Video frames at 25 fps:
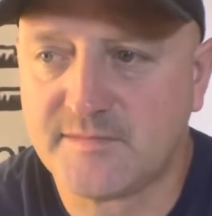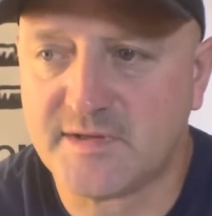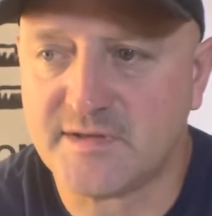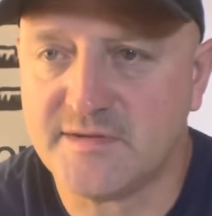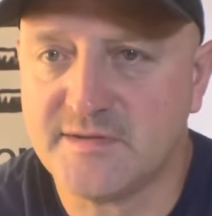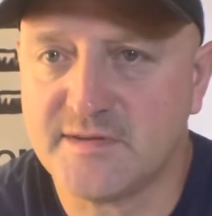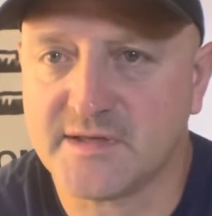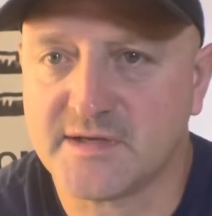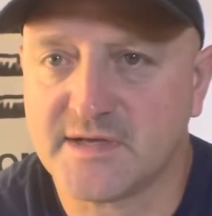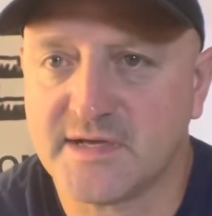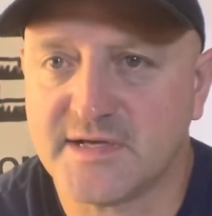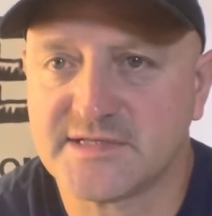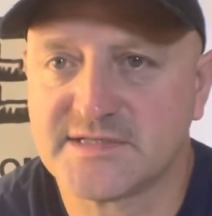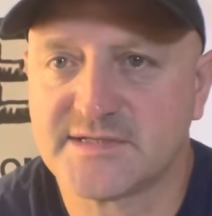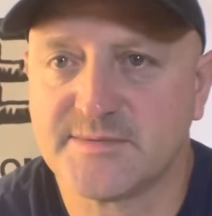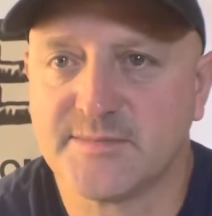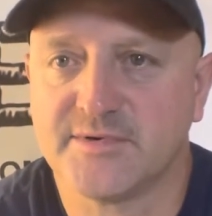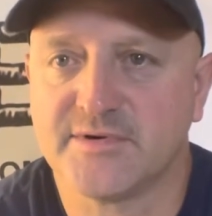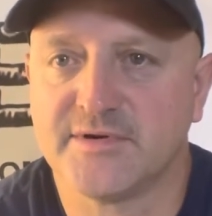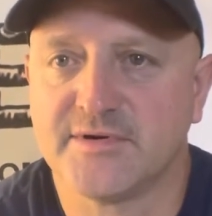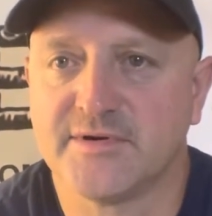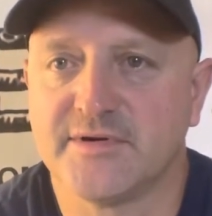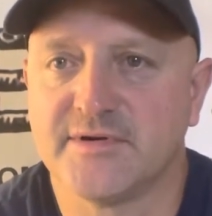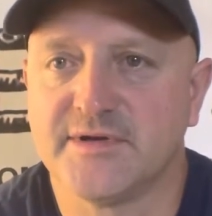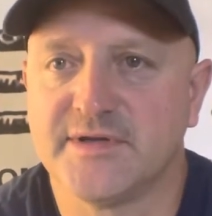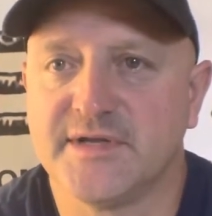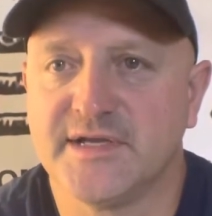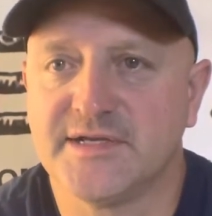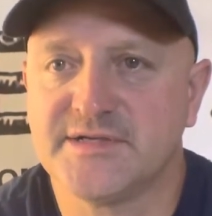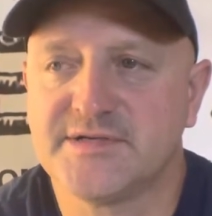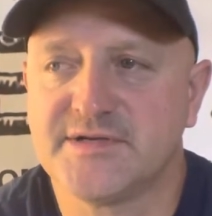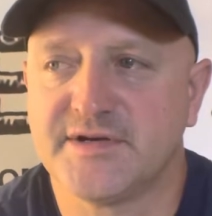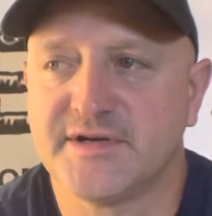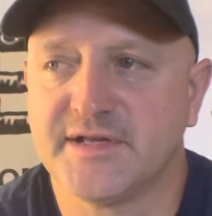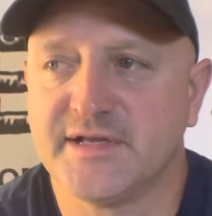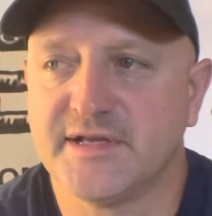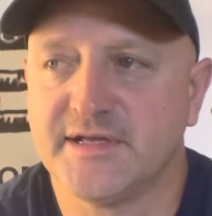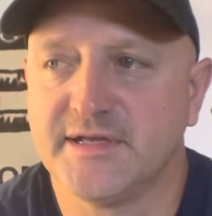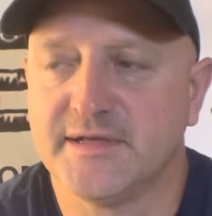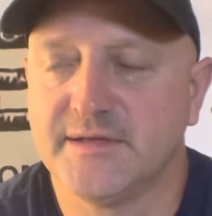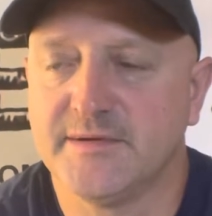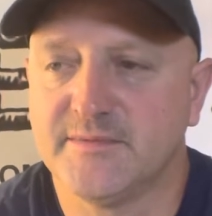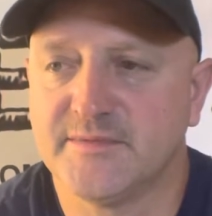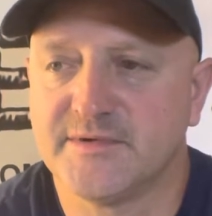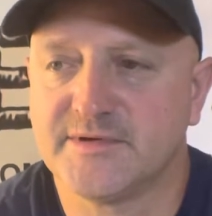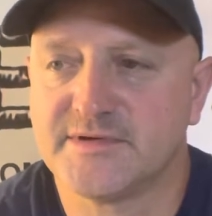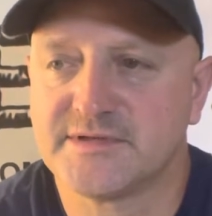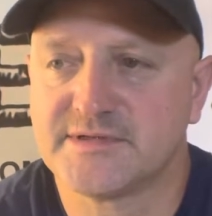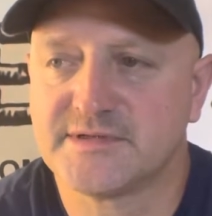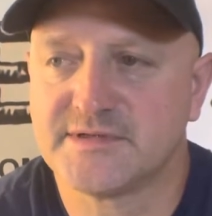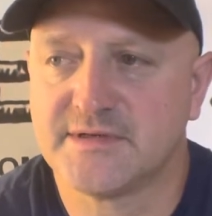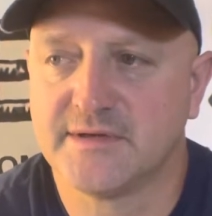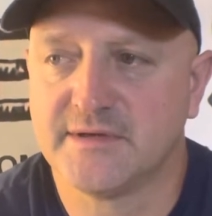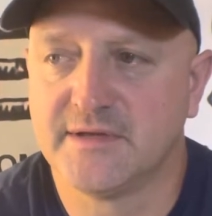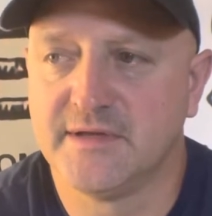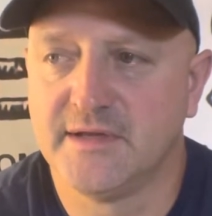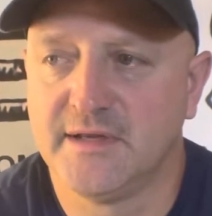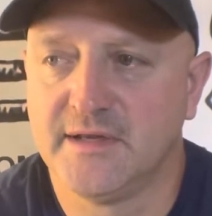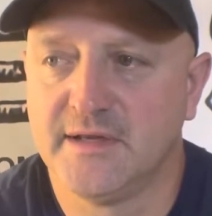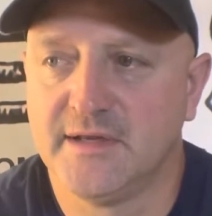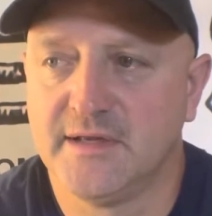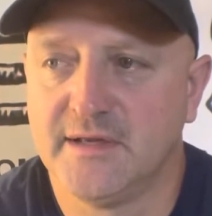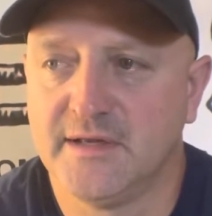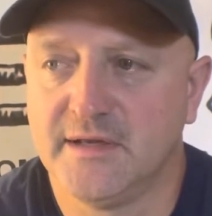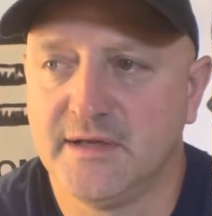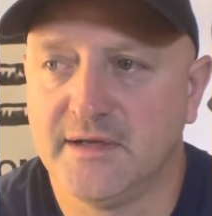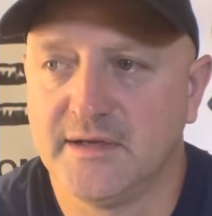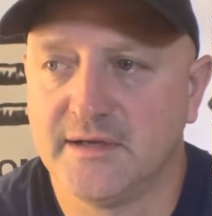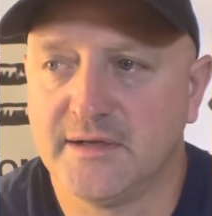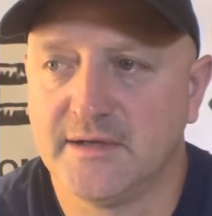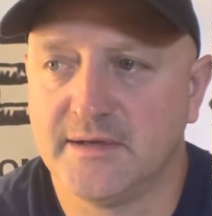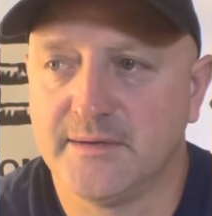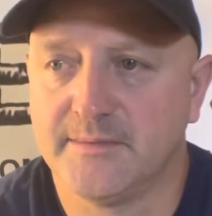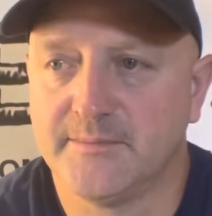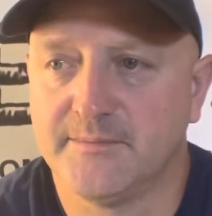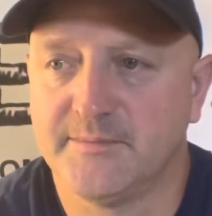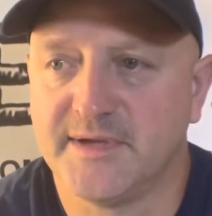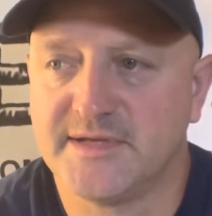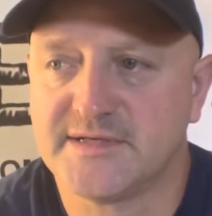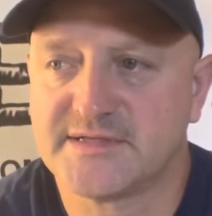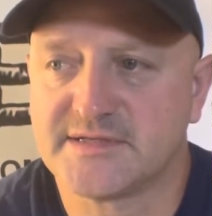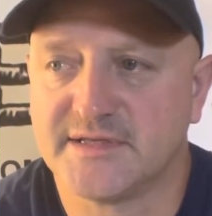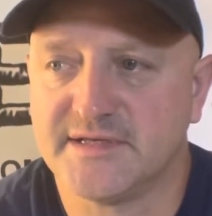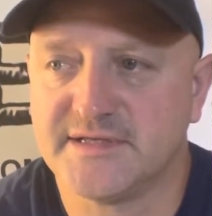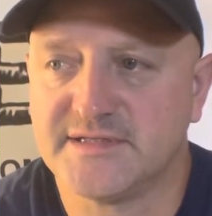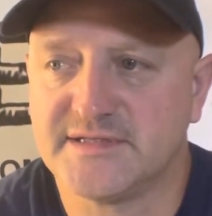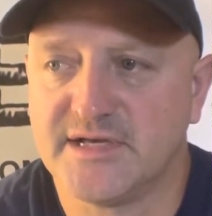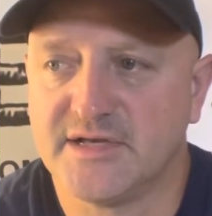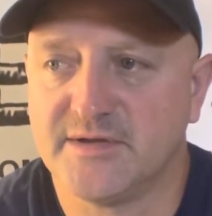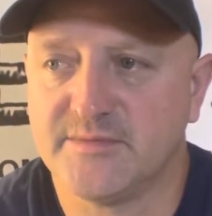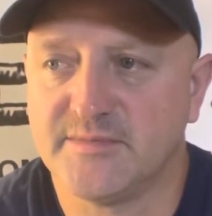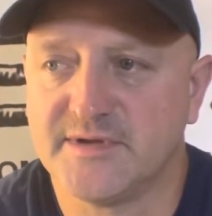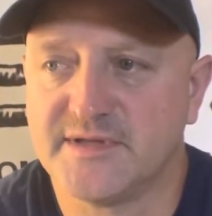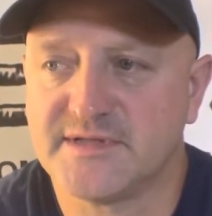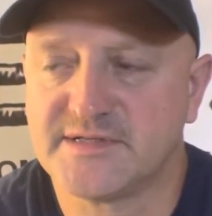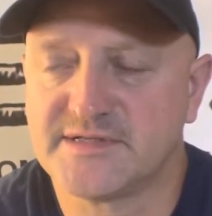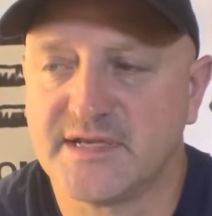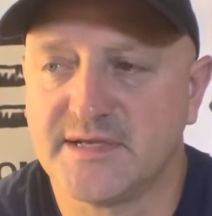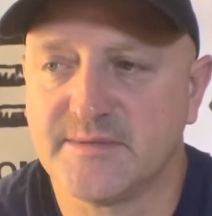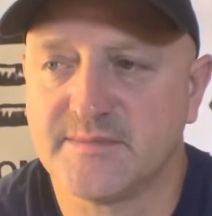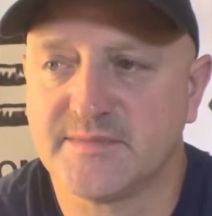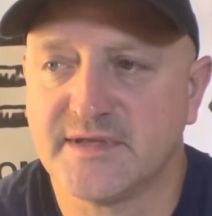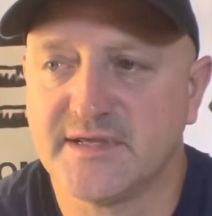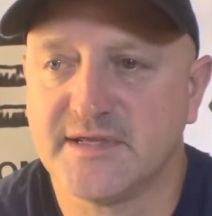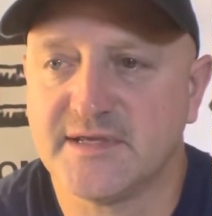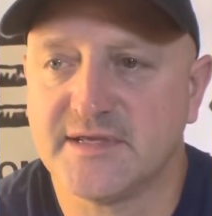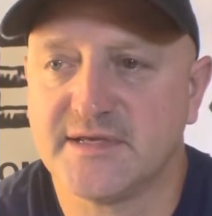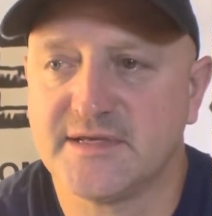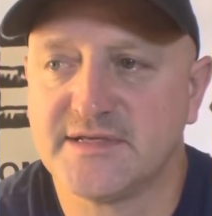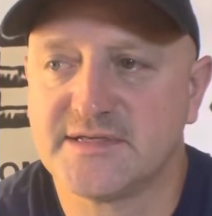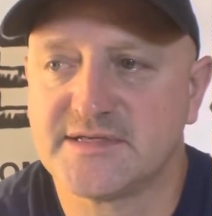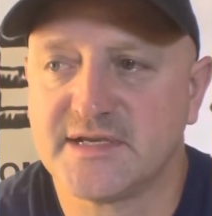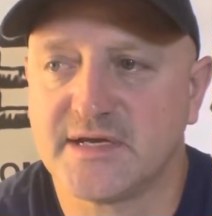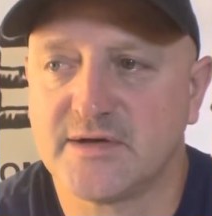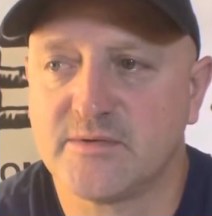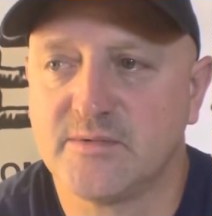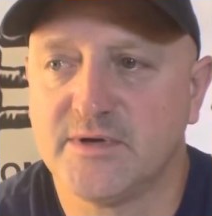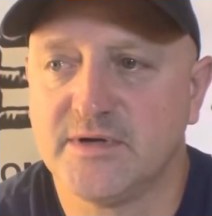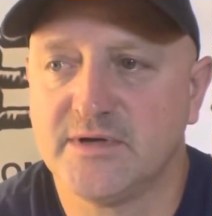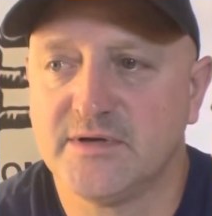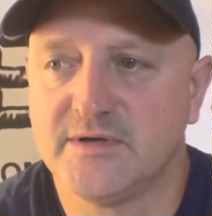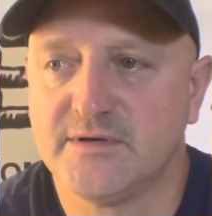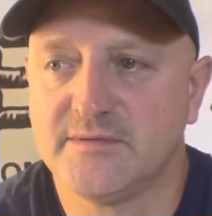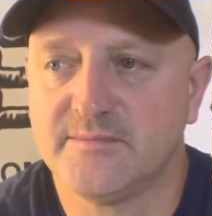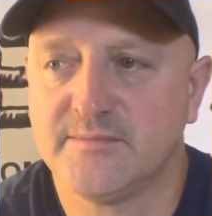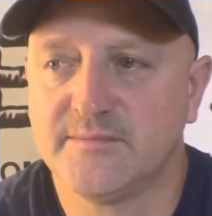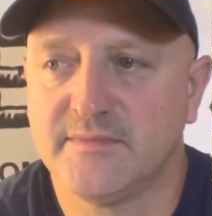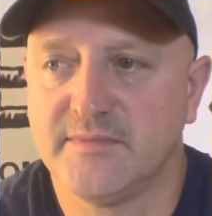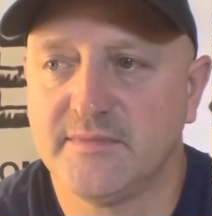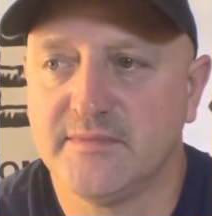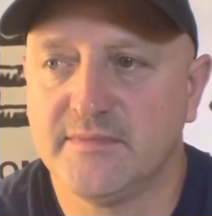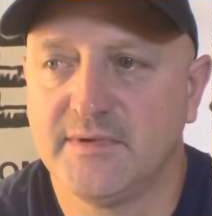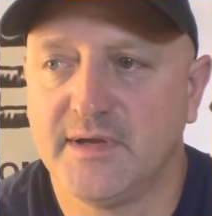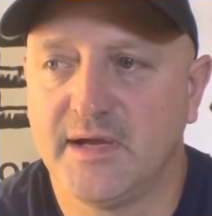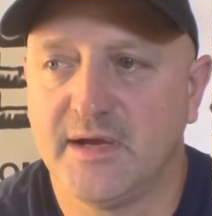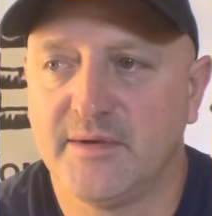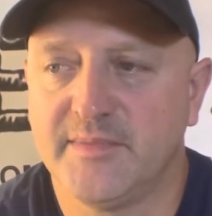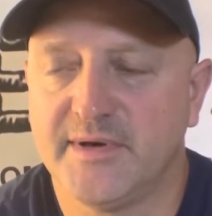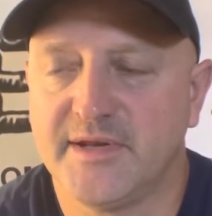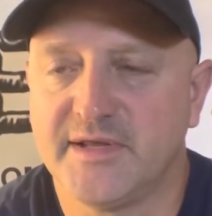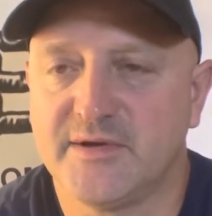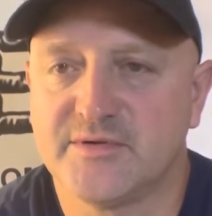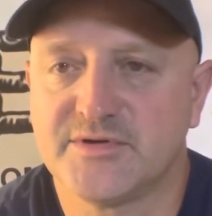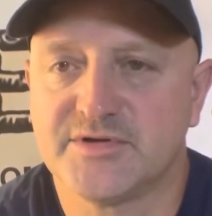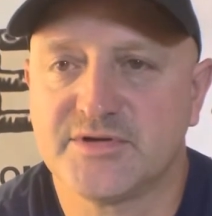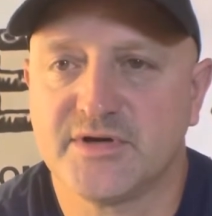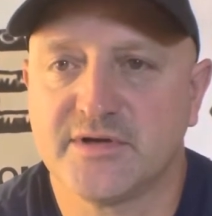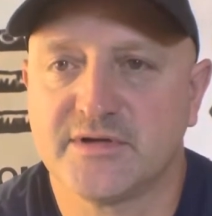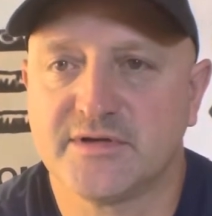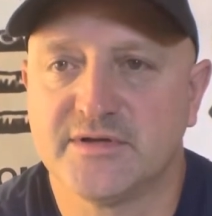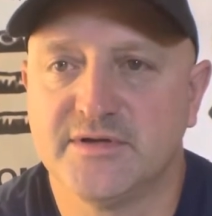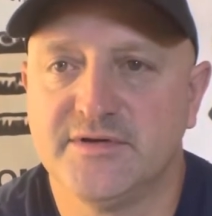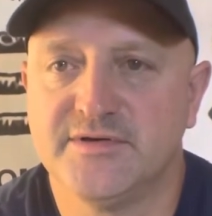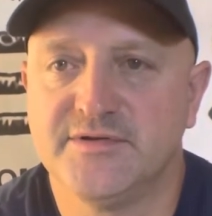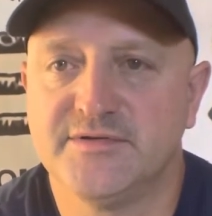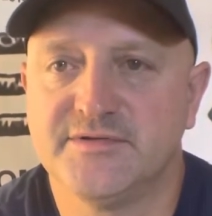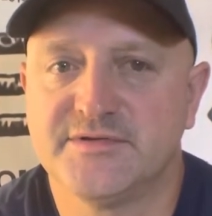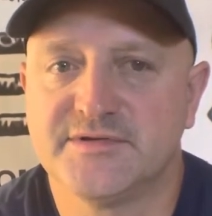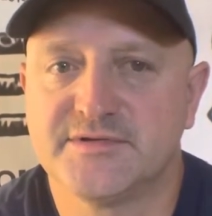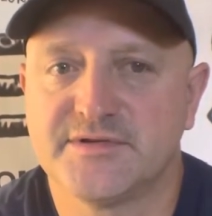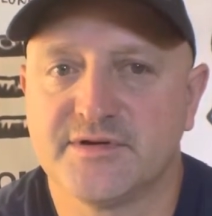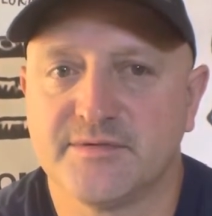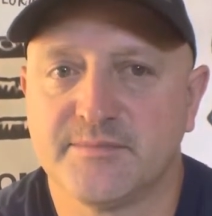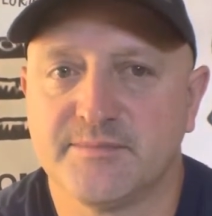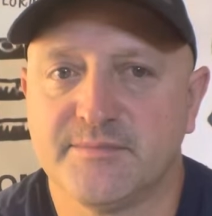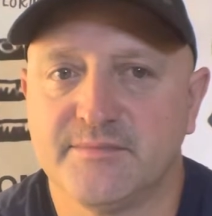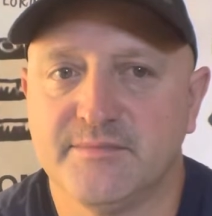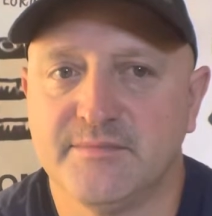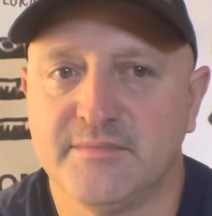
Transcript: the customer yesterday was basically telling me the same thing. He's like, well, how many truckloads or,